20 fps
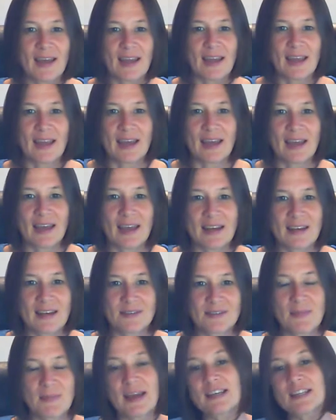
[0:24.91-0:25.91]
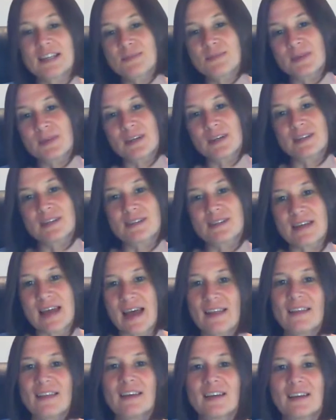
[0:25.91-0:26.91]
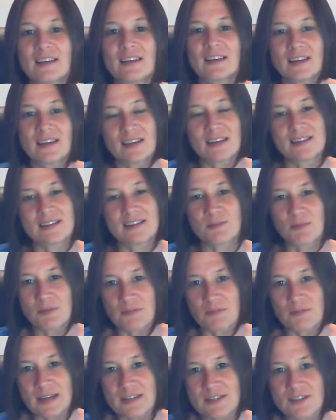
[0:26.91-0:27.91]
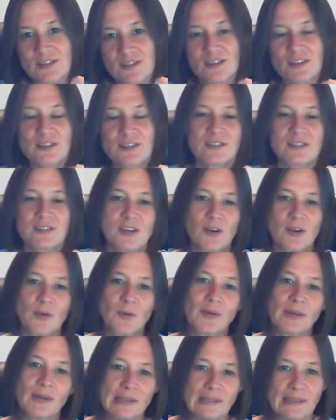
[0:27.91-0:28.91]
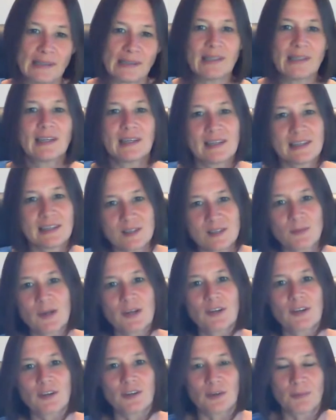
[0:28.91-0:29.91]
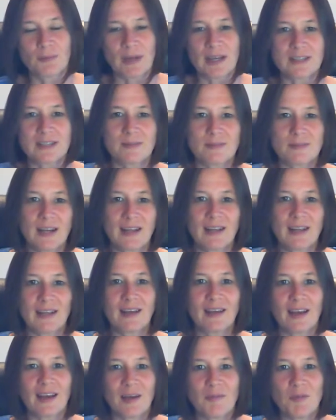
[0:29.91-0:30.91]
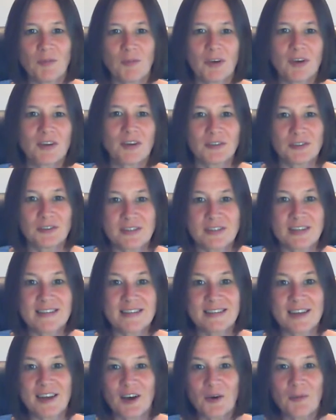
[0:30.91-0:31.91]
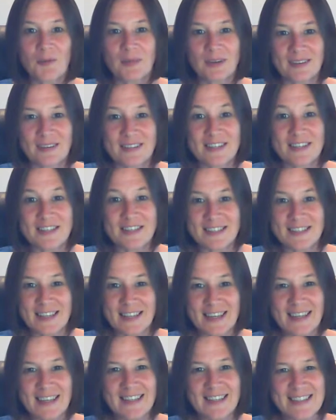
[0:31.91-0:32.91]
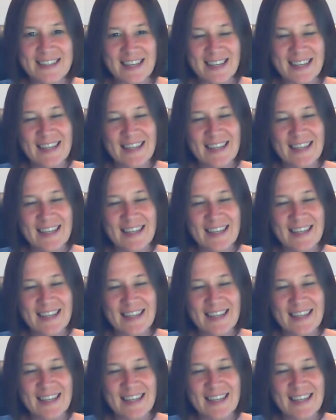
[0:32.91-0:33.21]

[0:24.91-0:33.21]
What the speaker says: And my husband, Alan, is a professor. So he's the one who makes the money. I'm the one who stays at home and teaches the kids.